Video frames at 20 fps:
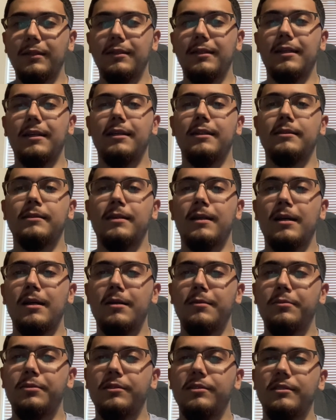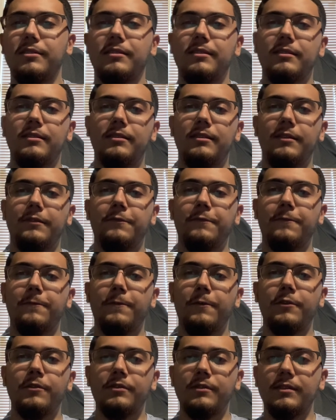that has happened since the
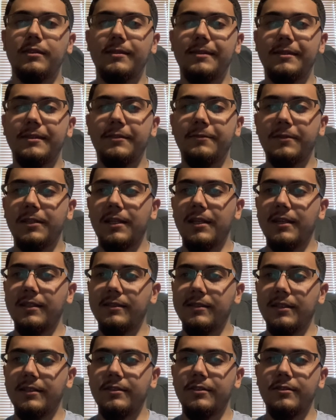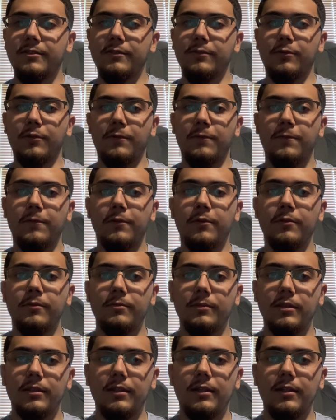first civilizations were formed,